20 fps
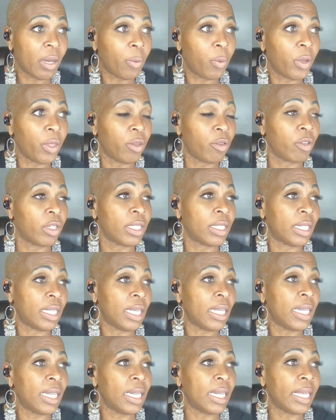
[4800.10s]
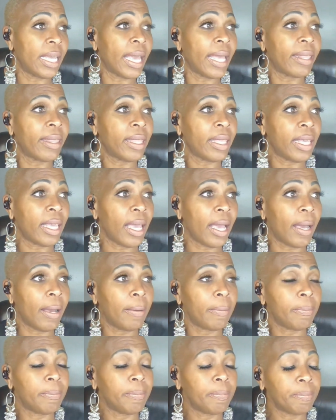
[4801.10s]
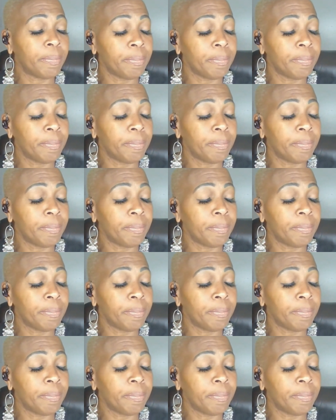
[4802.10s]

with Christine and get the